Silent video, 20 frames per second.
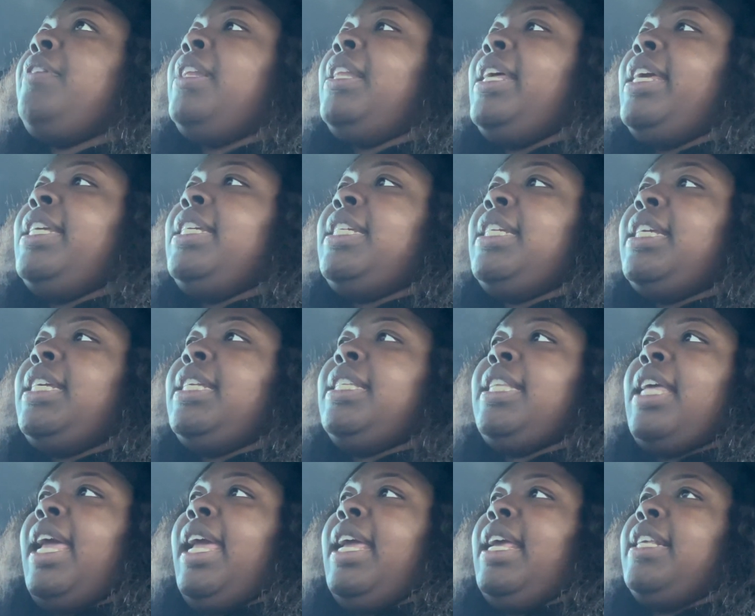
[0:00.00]
the leashes
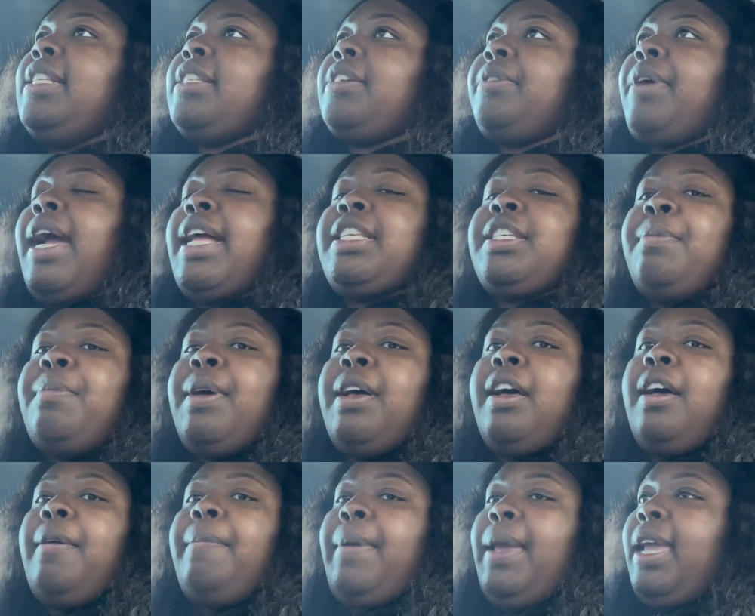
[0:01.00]
and scratch them
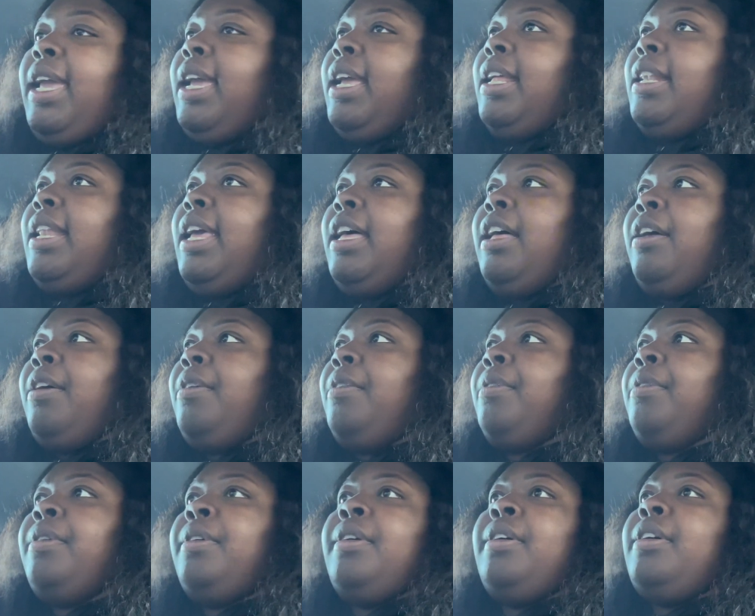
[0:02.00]
up, and
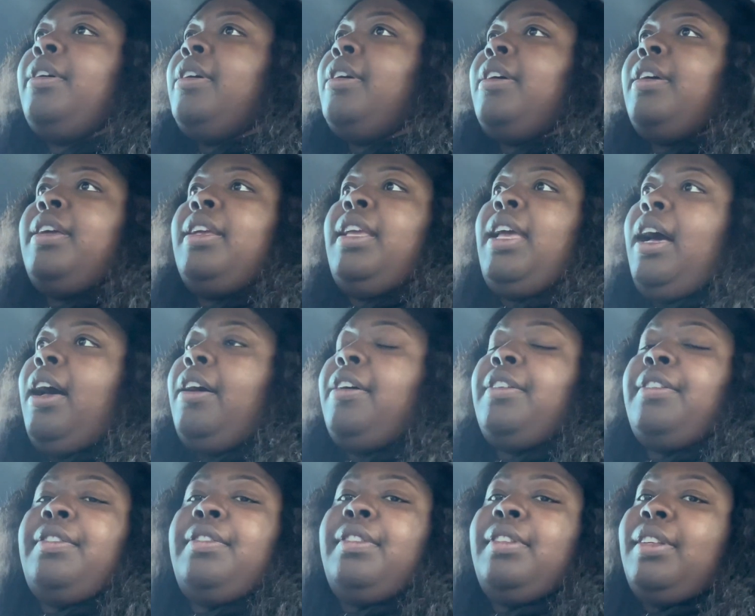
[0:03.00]
they'll,
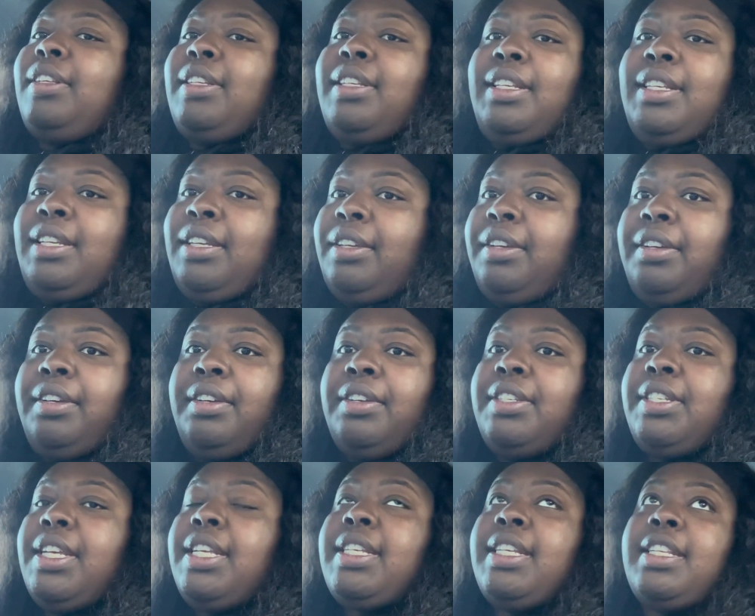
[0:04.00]
y'all,
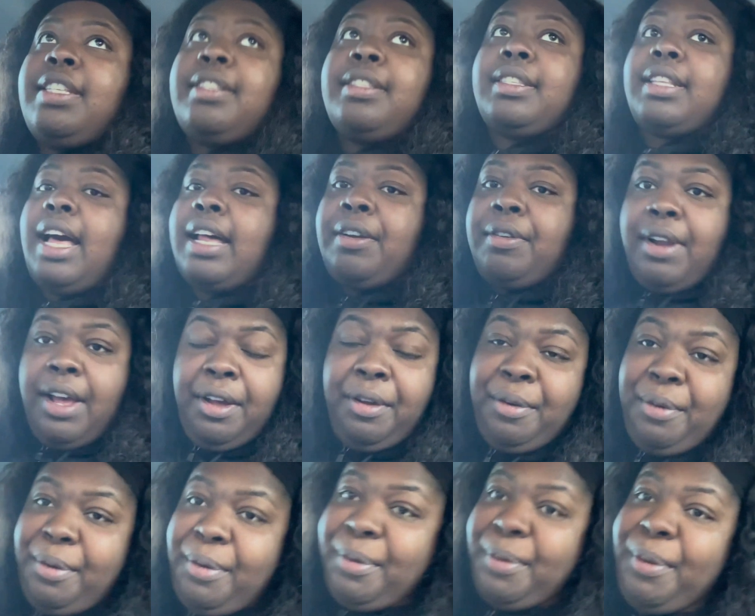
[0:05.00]
she just, I don't know.
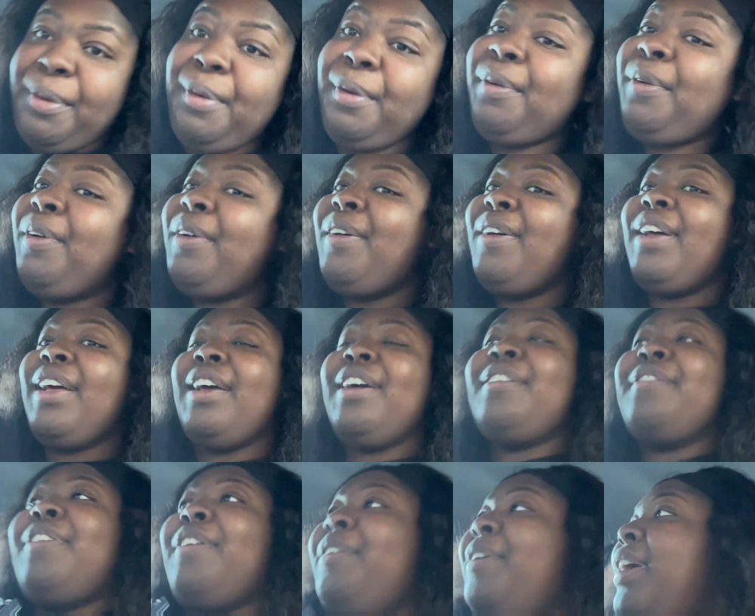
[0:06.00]

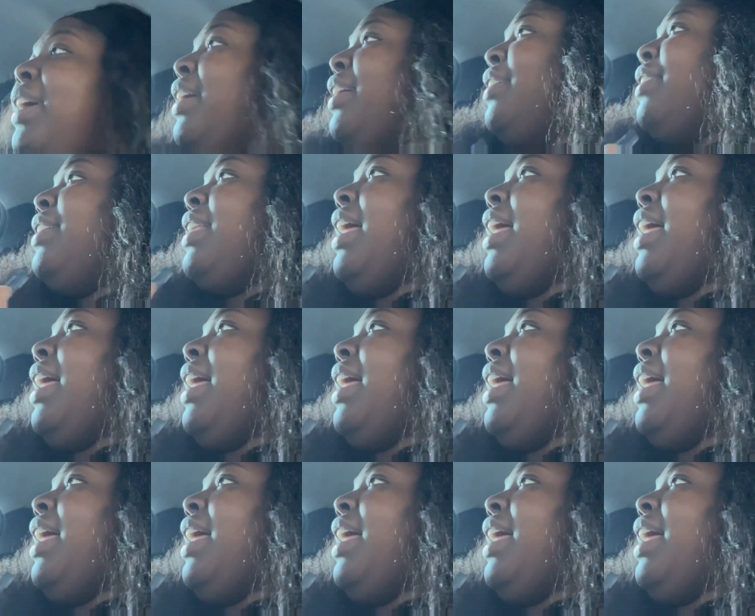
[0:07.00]
For real,